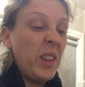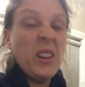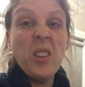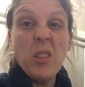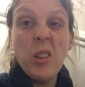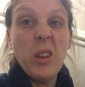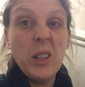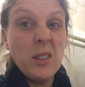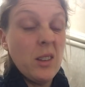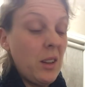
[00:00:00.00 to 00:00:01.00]
They don't
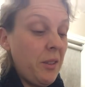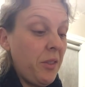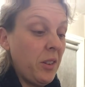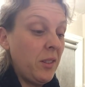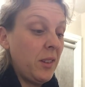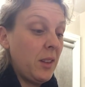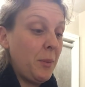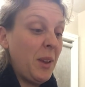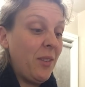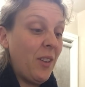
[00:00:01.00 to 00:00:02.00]
notice the difference, to
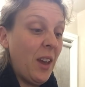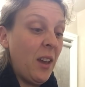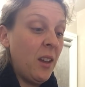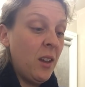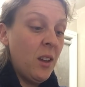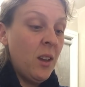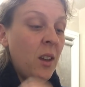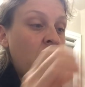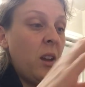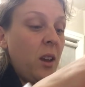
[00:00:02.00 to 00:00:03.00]
be fair.
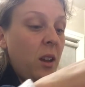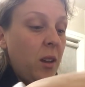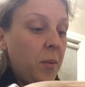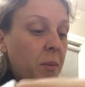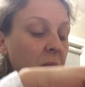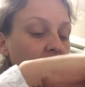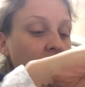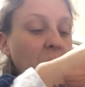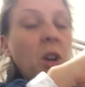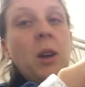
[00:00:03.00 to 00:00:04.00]

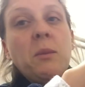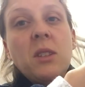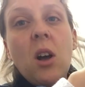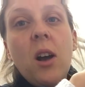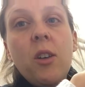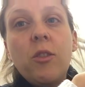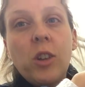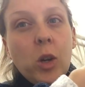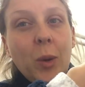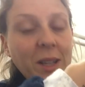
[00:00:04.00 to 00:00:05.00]
Sometimes Kyle
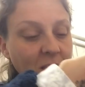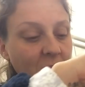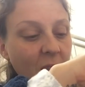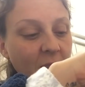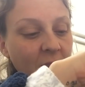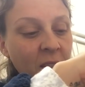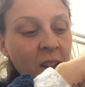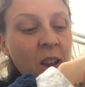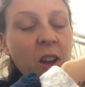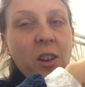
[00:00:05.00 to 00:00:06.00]
requests like
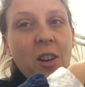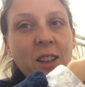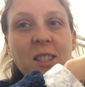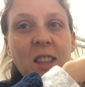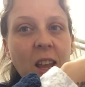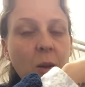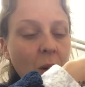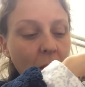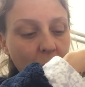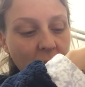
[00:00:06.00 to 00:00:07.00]
nice thick
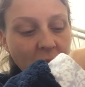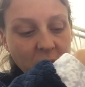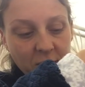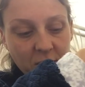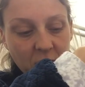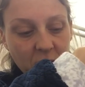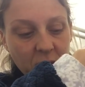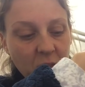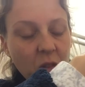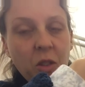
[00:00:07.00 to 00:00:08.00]
white bread
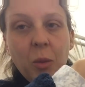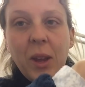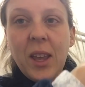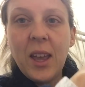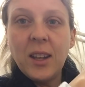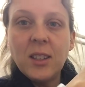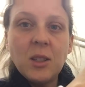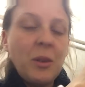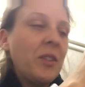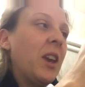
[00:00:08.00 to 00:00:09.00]
on the
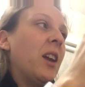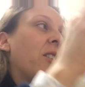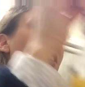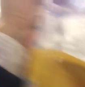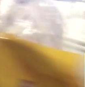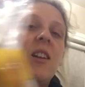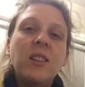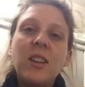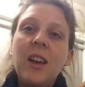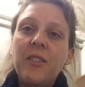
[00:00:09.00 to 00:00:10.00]
weekends with Kieran. They
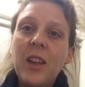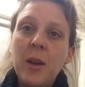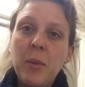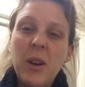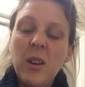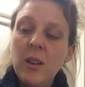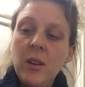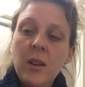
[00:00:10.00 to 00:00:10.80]
like to have that, but